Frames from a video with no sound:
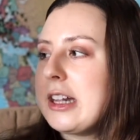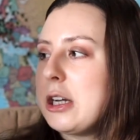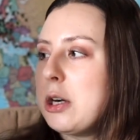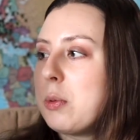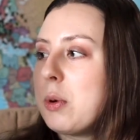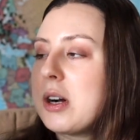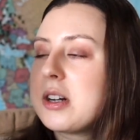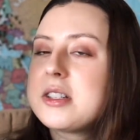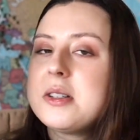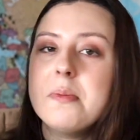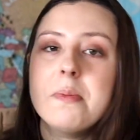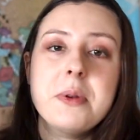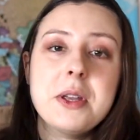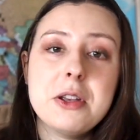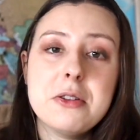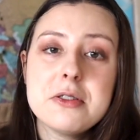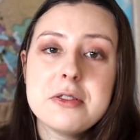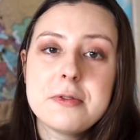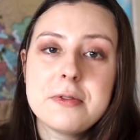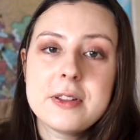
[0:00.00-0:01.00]
and it worked
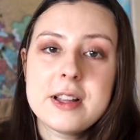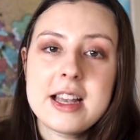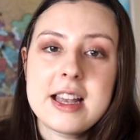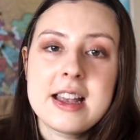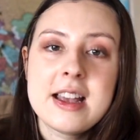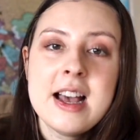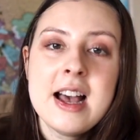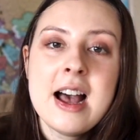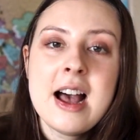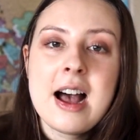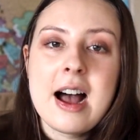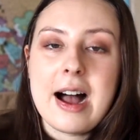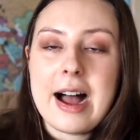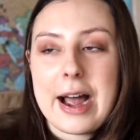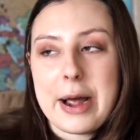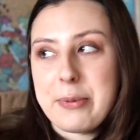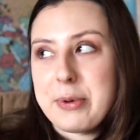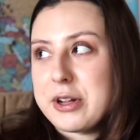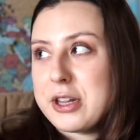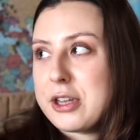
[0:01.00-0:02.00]
beautifully.
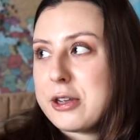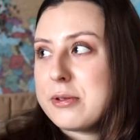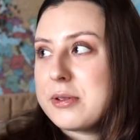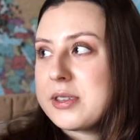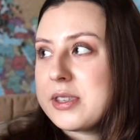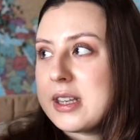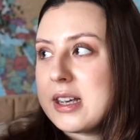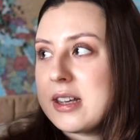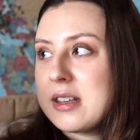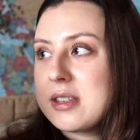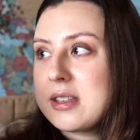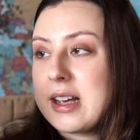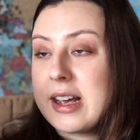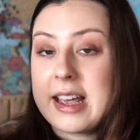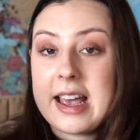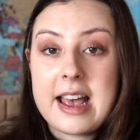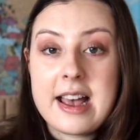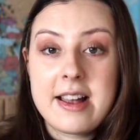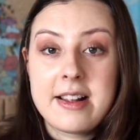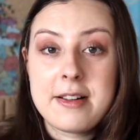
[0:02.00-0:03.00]
I would use this
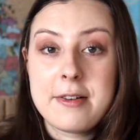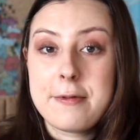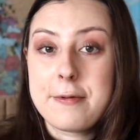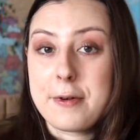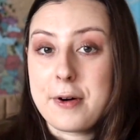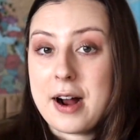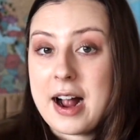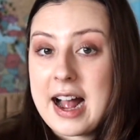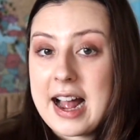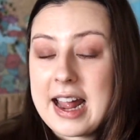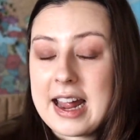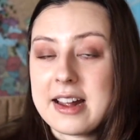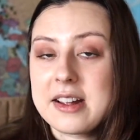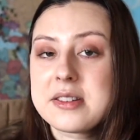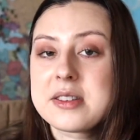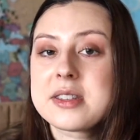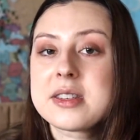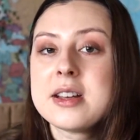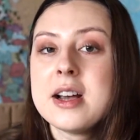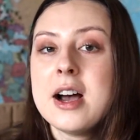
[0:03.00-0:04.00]
again for
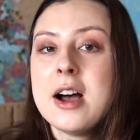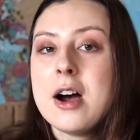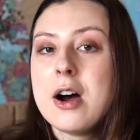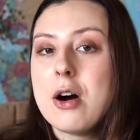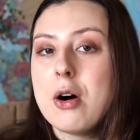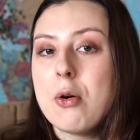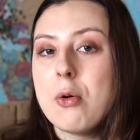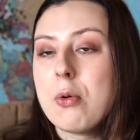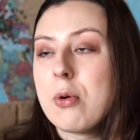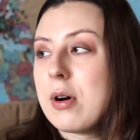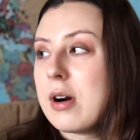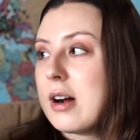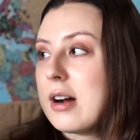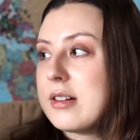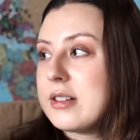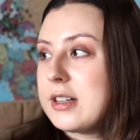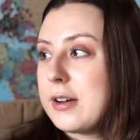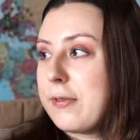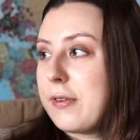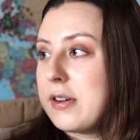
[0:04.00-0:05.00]
hikes or
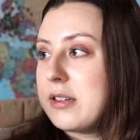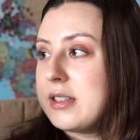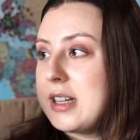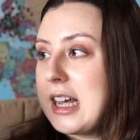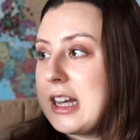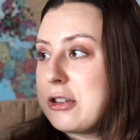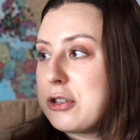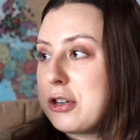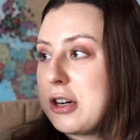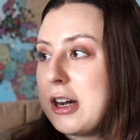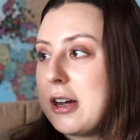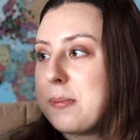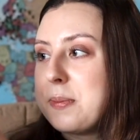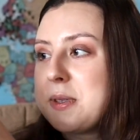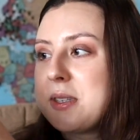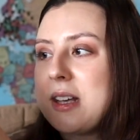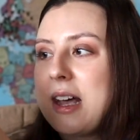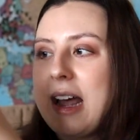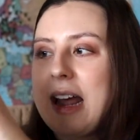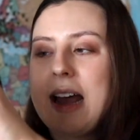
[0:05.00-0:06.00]
different day
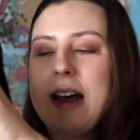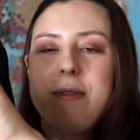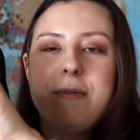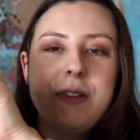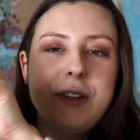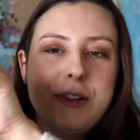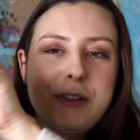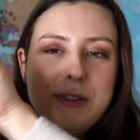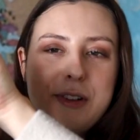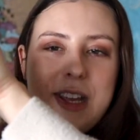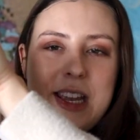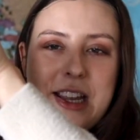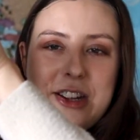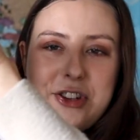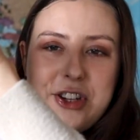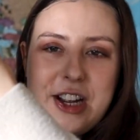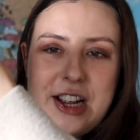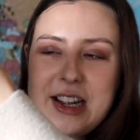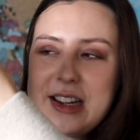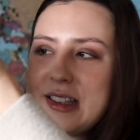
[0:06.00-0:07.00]
trips. I have little
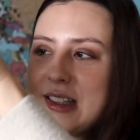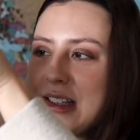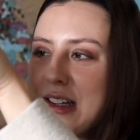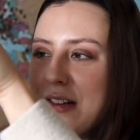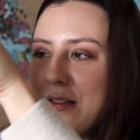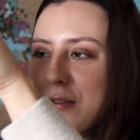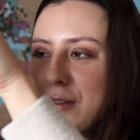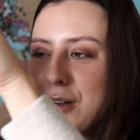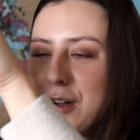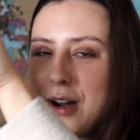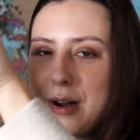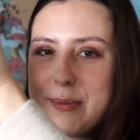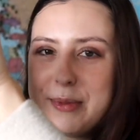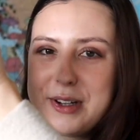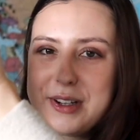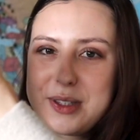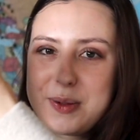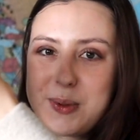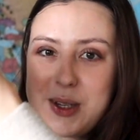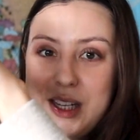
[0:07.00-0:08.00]
keychains of
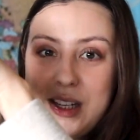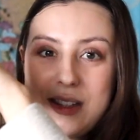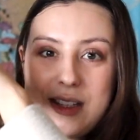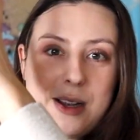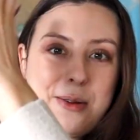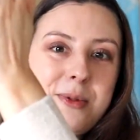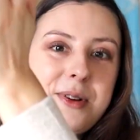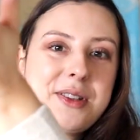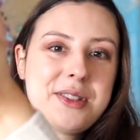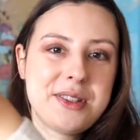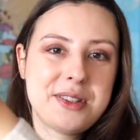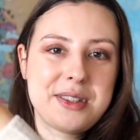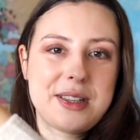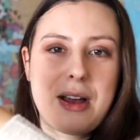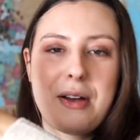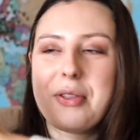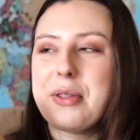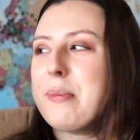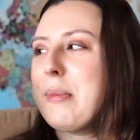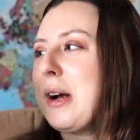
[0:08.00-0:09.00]
llamas because I was in
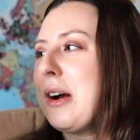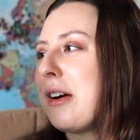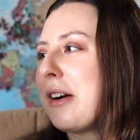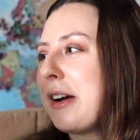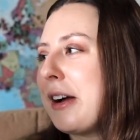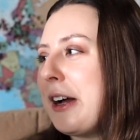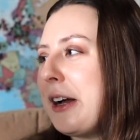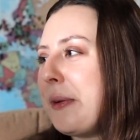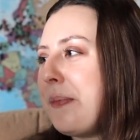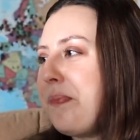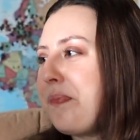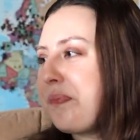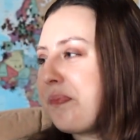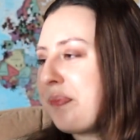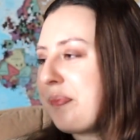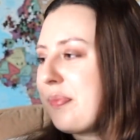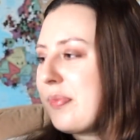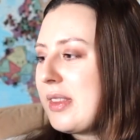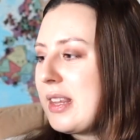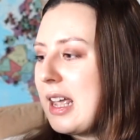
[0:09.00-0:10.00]
South America.
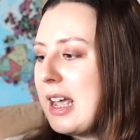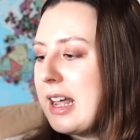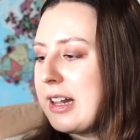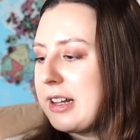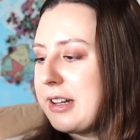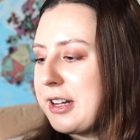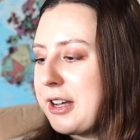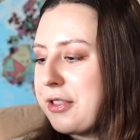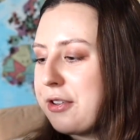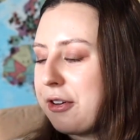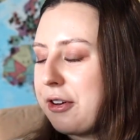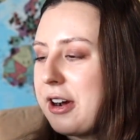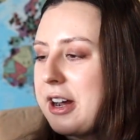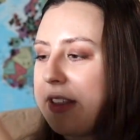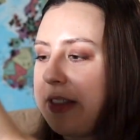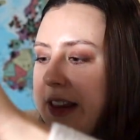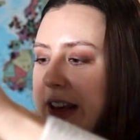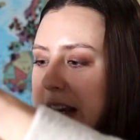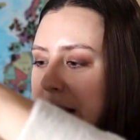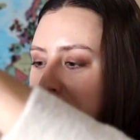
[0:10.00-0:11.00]
And another
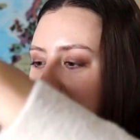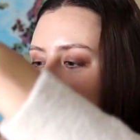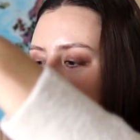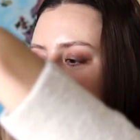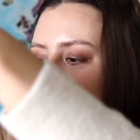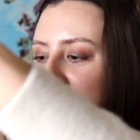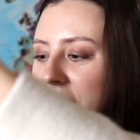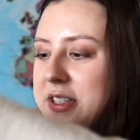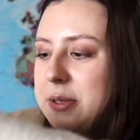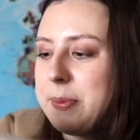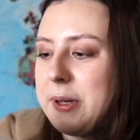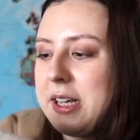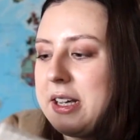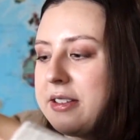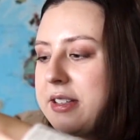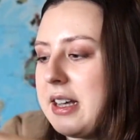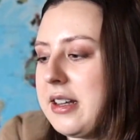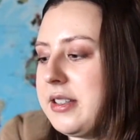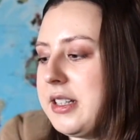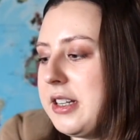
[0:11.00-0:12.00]
great thing about this,
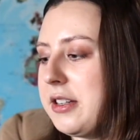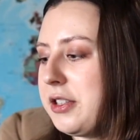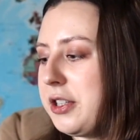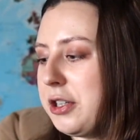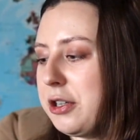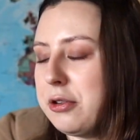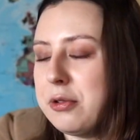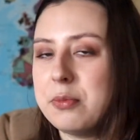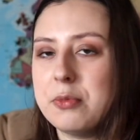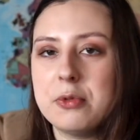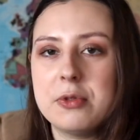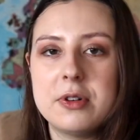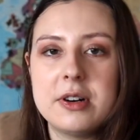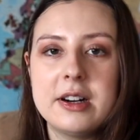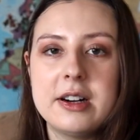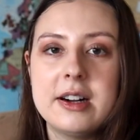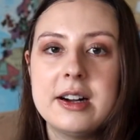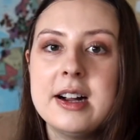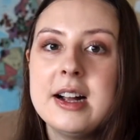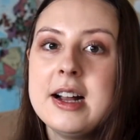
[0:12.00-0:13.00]
because I did do
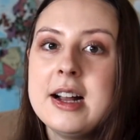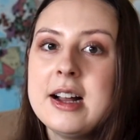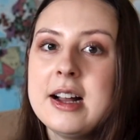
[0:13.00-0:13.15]
more